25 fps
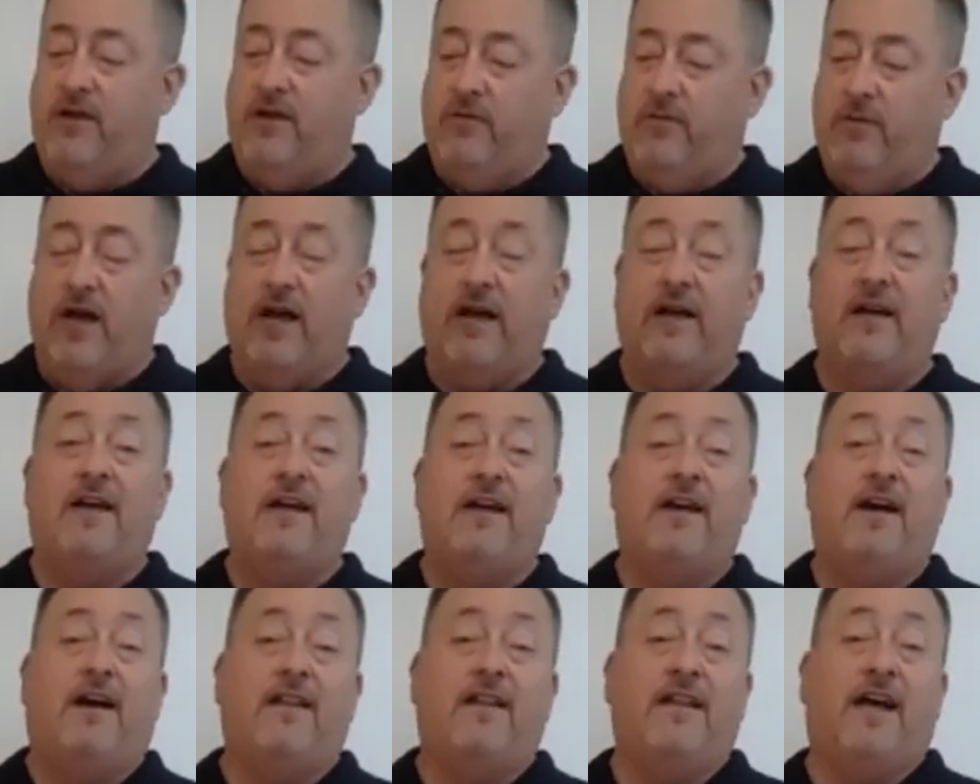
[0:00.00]
Well,
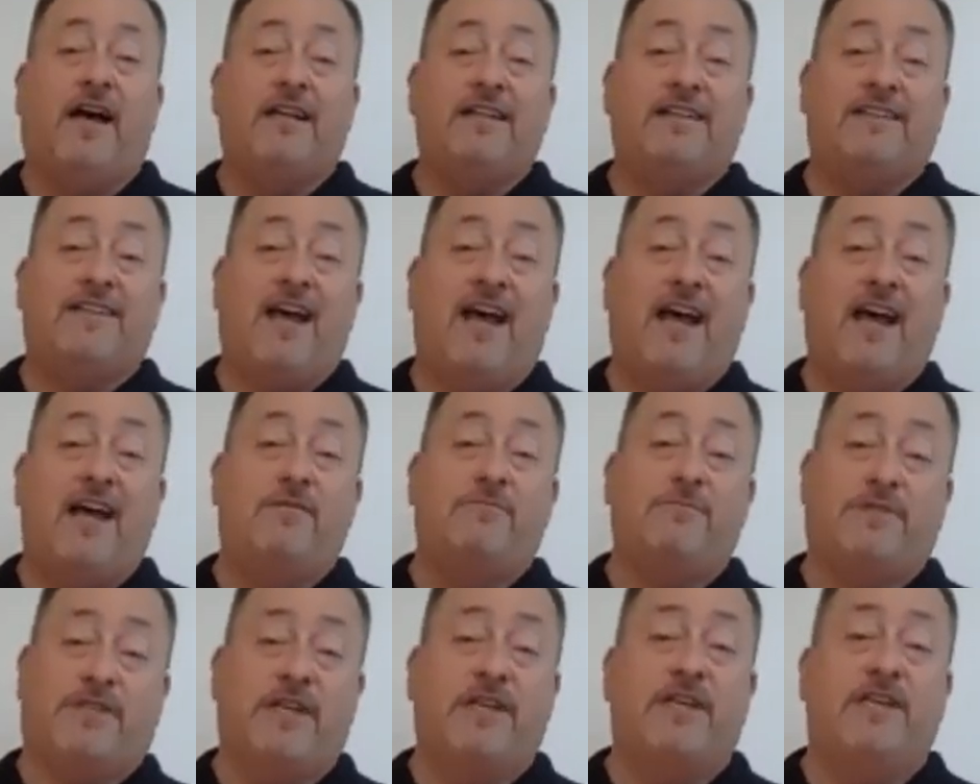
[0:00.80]
a lot of
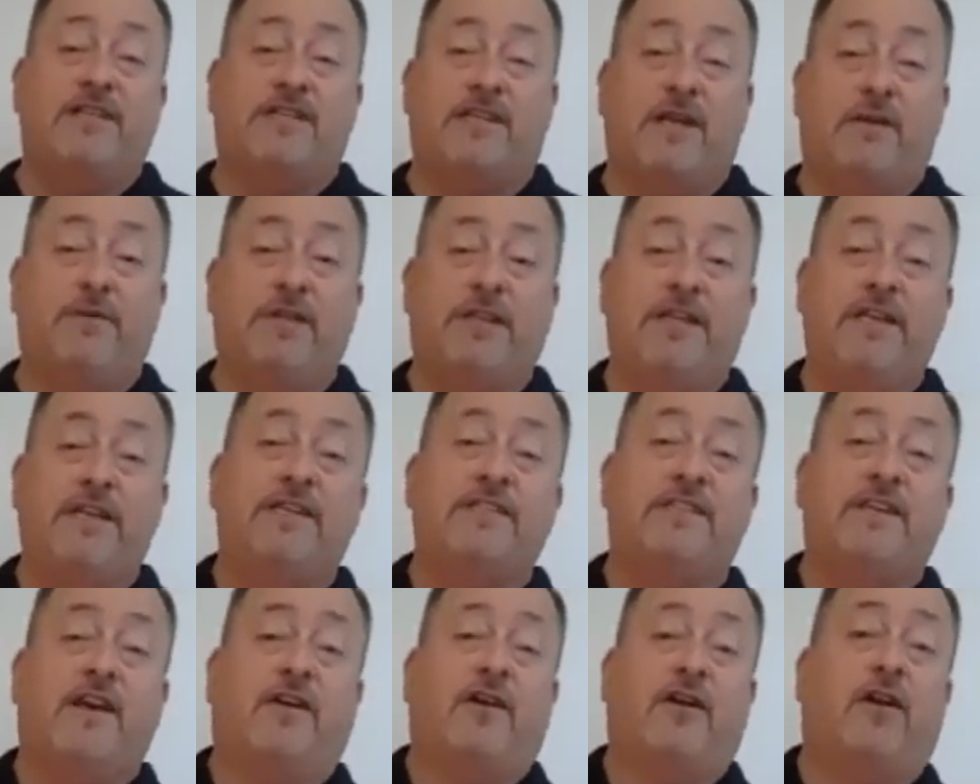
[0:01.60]
times, some of
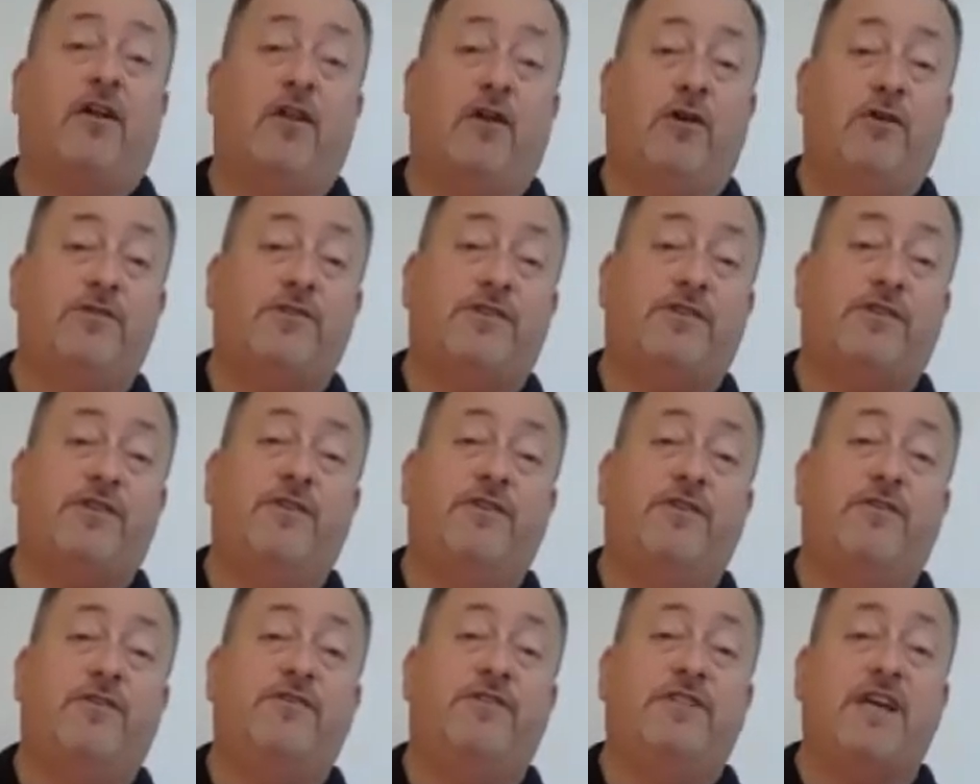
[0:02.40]
these are close
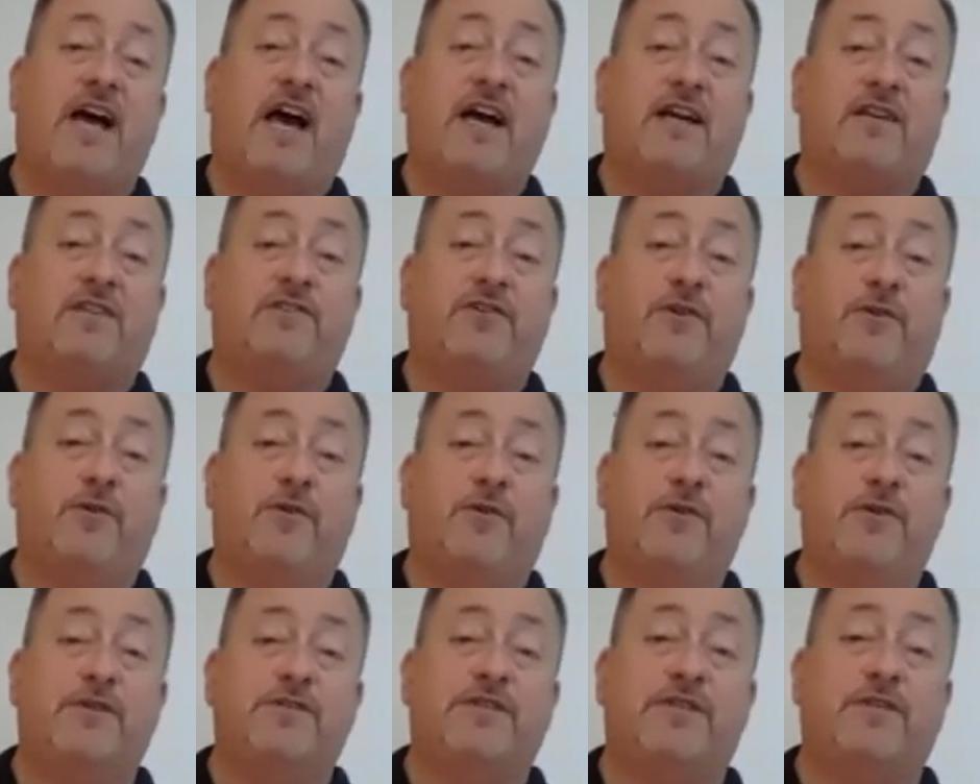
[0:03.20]
to dock
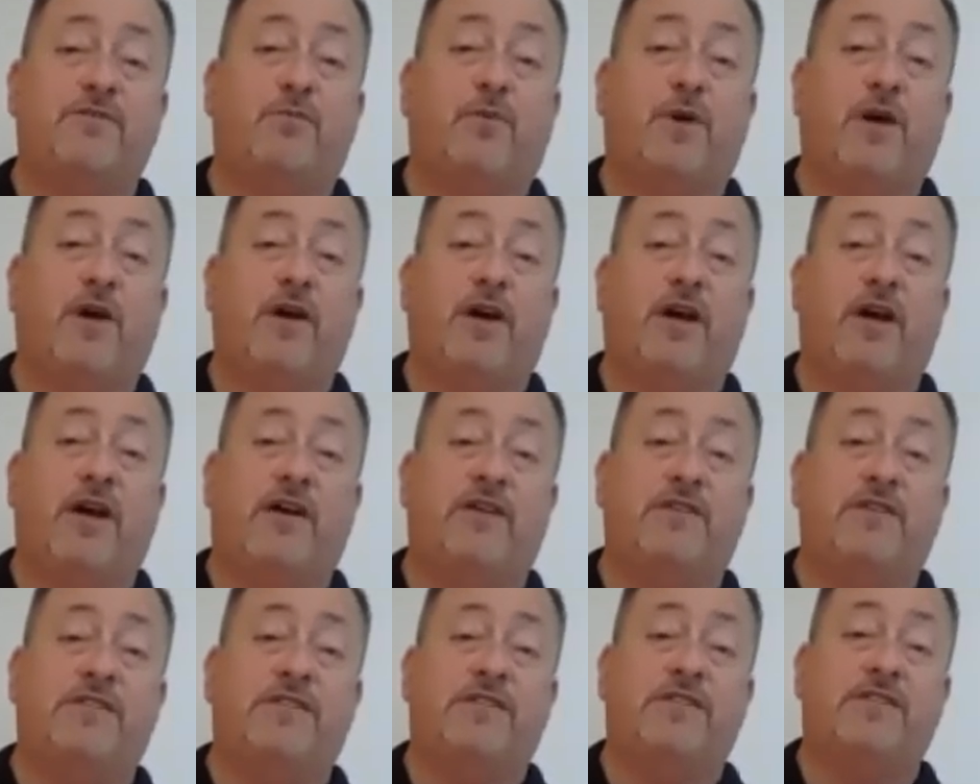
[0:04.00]
doors and
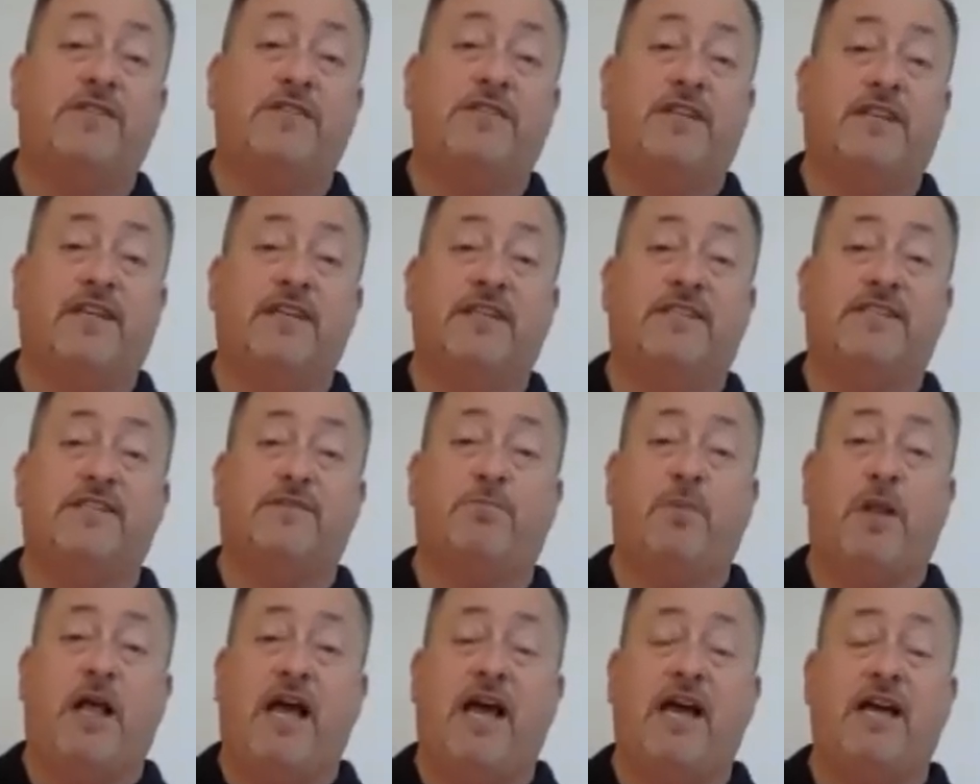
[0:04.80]
warehouses that get
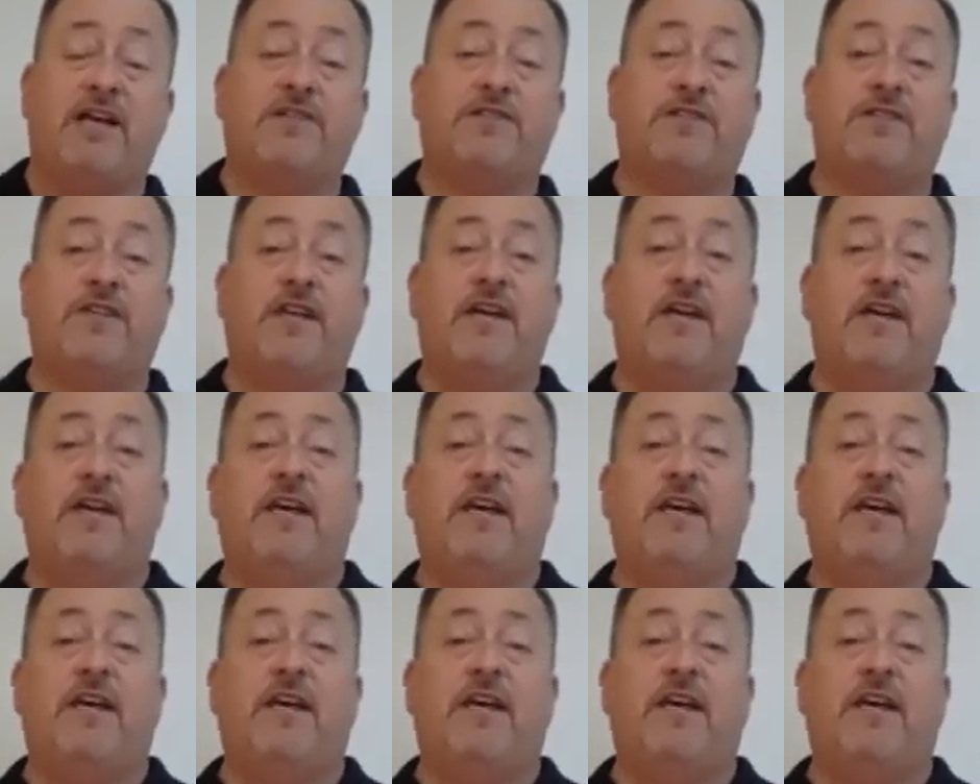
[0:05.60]
splashed.